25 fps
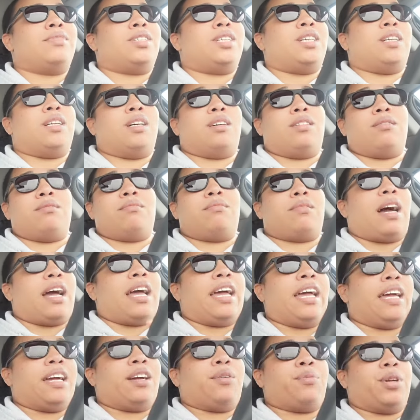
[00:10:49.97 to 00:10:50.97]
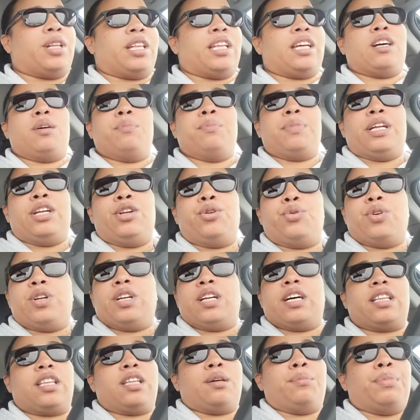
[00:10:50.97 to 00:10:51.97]
you know, I ain't really going to be doing
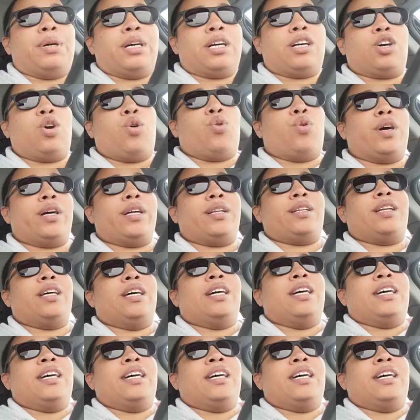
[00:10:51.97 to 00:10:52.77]
nothing but going